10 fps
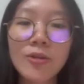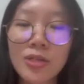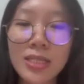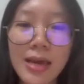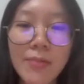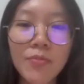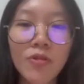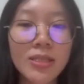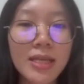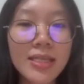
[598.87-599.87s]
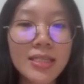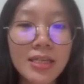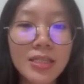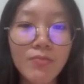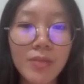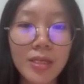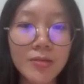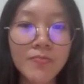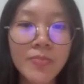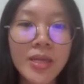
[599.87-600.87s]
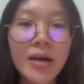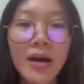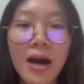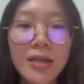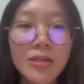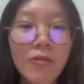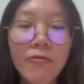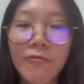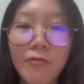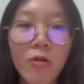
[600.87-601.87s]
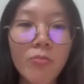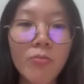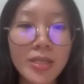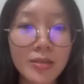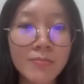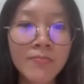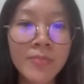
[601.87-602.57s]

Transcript: 28.96 meter, a height of 4 meter,